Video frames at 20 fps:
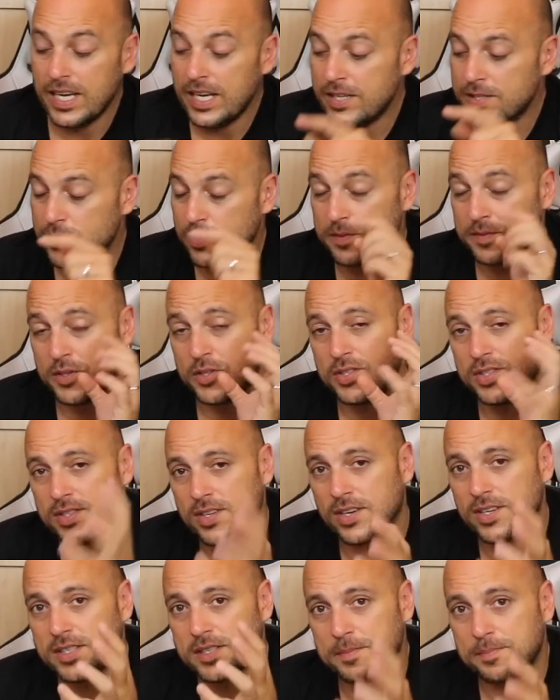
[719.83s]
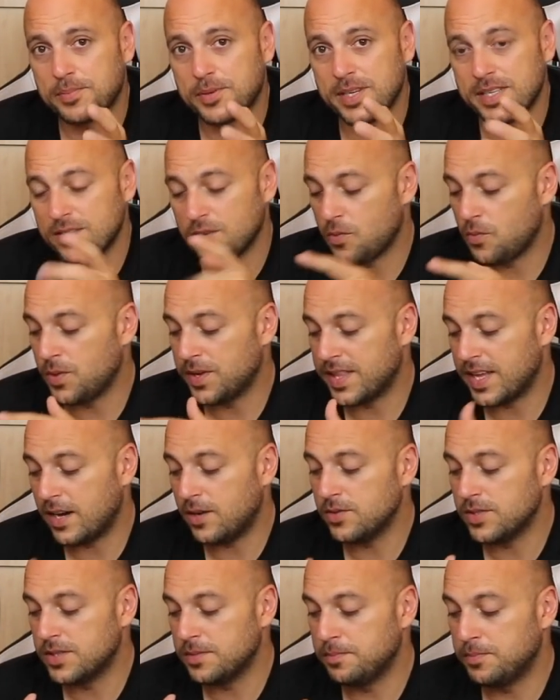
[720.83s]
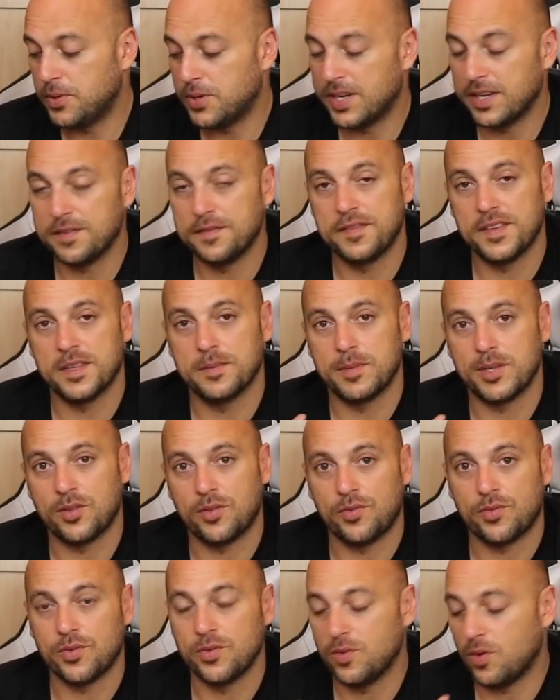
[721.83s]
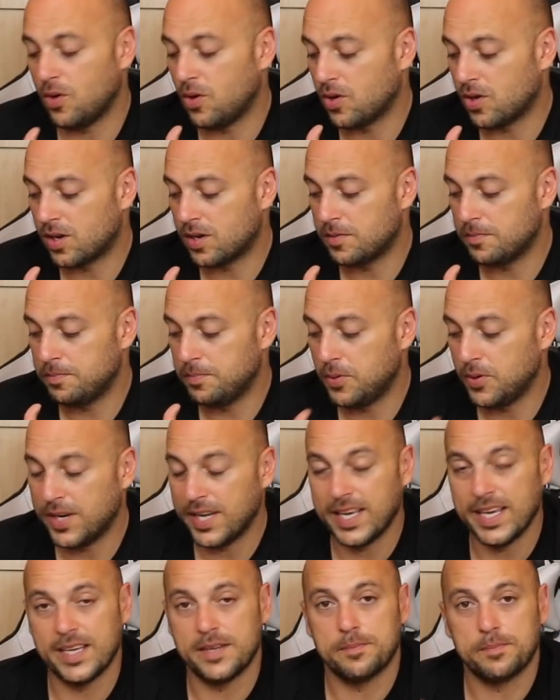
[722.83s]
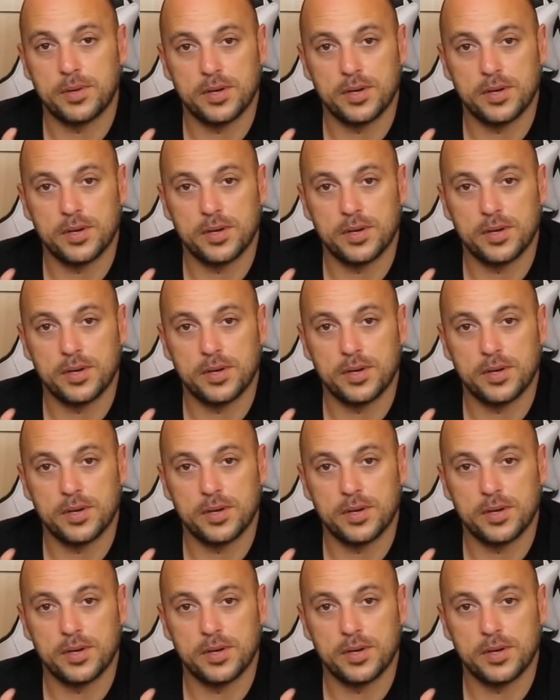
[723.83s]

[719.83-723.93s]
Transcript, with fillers: So if you start a print without putting filament through or putting it